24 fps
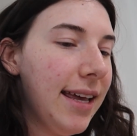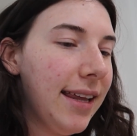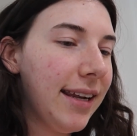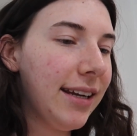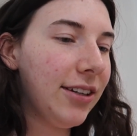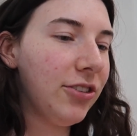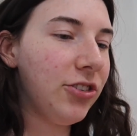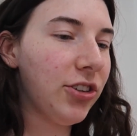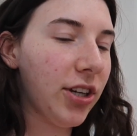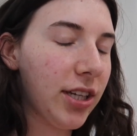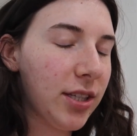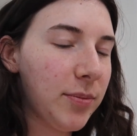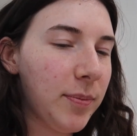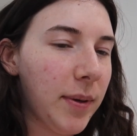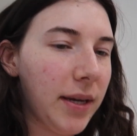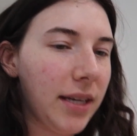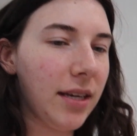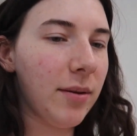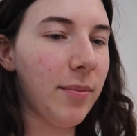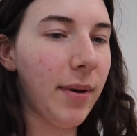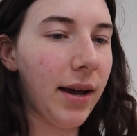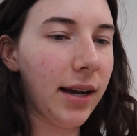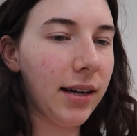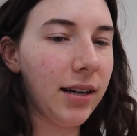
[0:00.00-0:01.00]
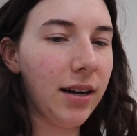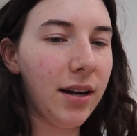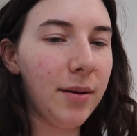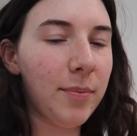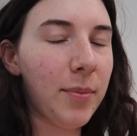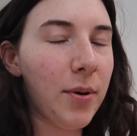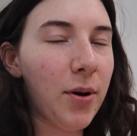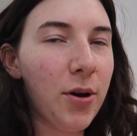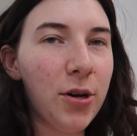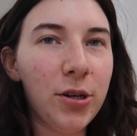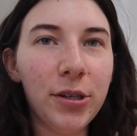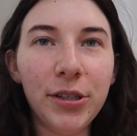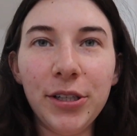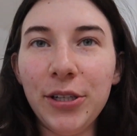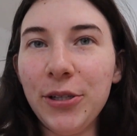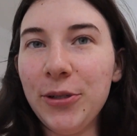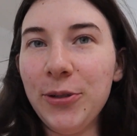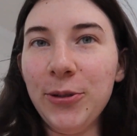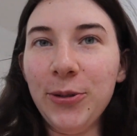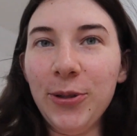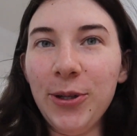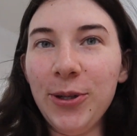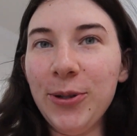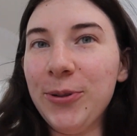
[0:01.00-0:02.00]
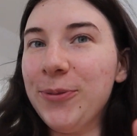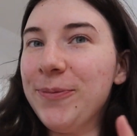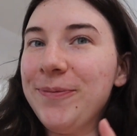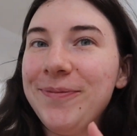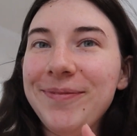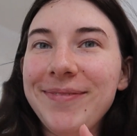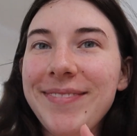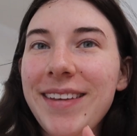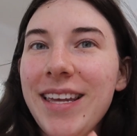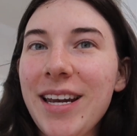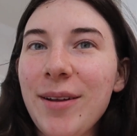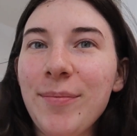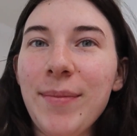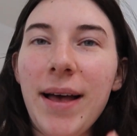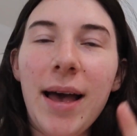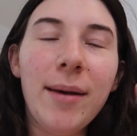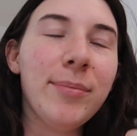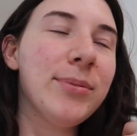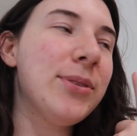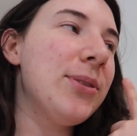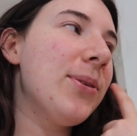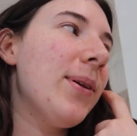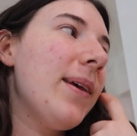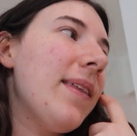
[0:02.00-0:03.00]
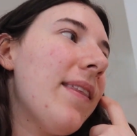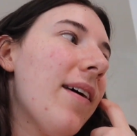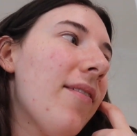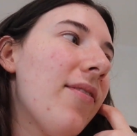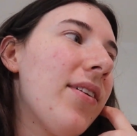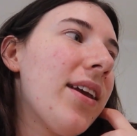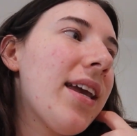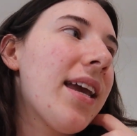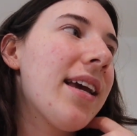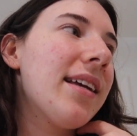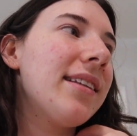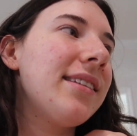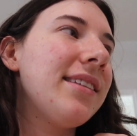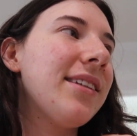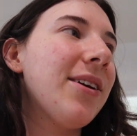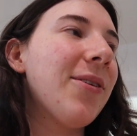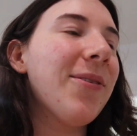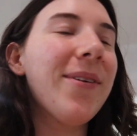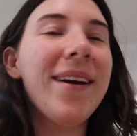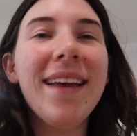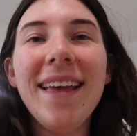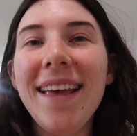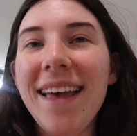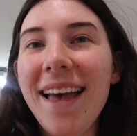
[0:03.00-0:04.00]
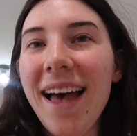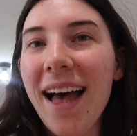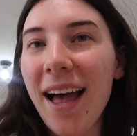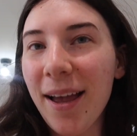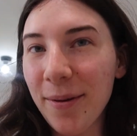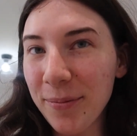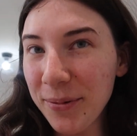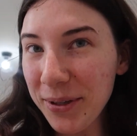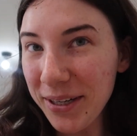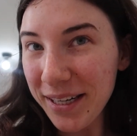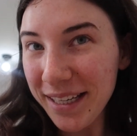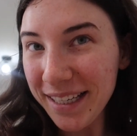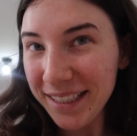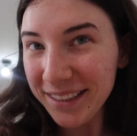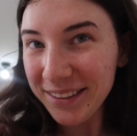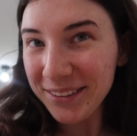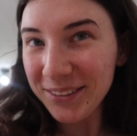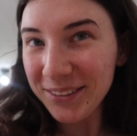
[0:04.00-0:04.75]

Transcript: I just picked it back up on Hulu. And I'm absolutely loving it. So I'm gonna get